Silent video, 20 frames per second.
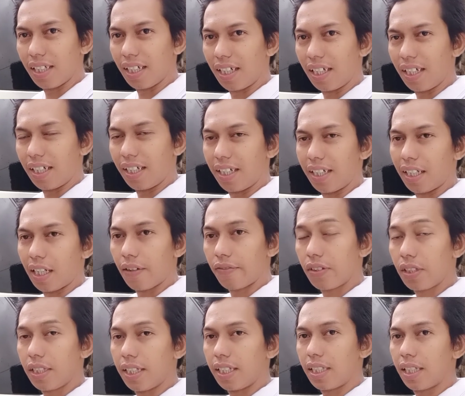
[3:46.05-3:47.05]
And after
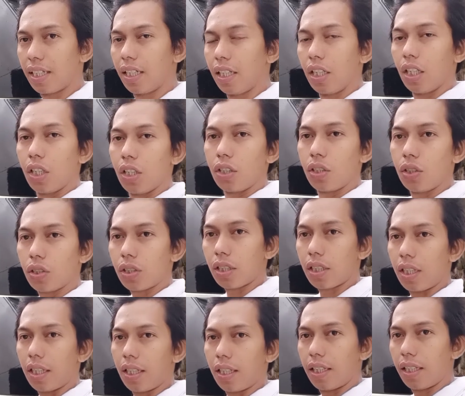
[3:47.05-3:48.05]
that you
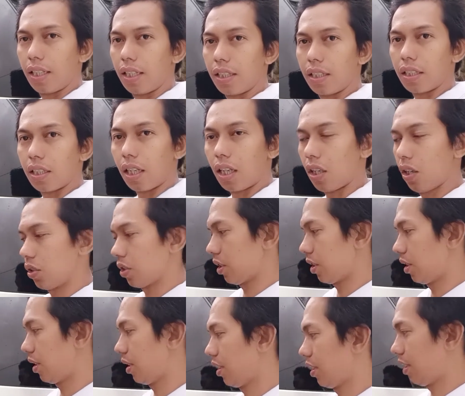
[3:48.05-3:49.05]
can close
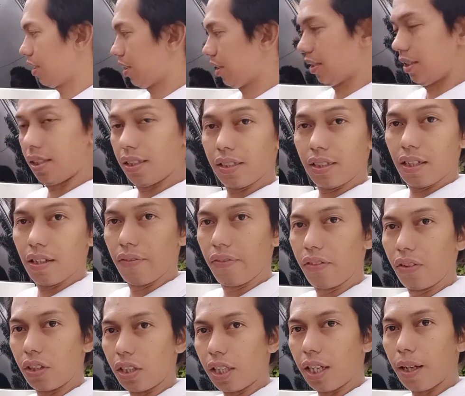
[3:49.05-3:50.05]
the
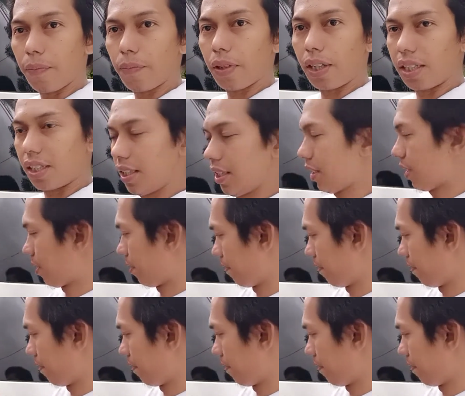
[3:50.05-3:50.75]
fuel cap like this,